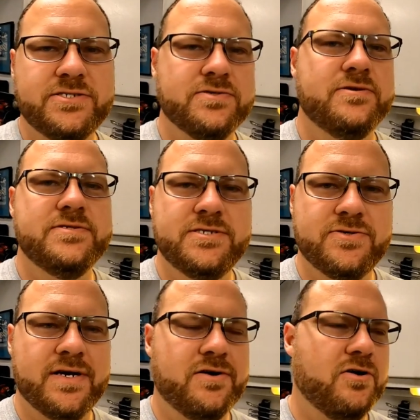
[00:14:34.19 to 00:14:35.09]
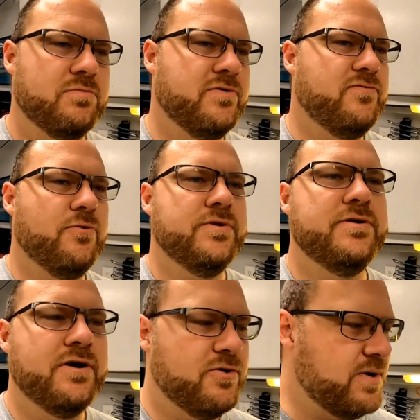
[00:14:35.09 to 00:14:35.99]
your Losi drag car before
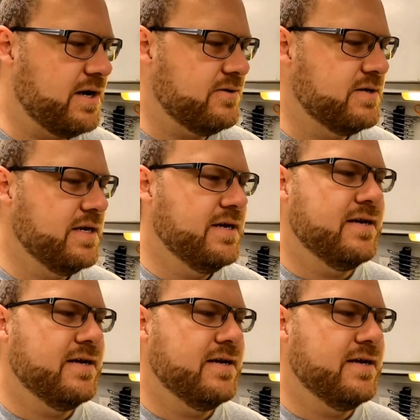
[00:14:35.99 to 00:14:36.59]
you go out,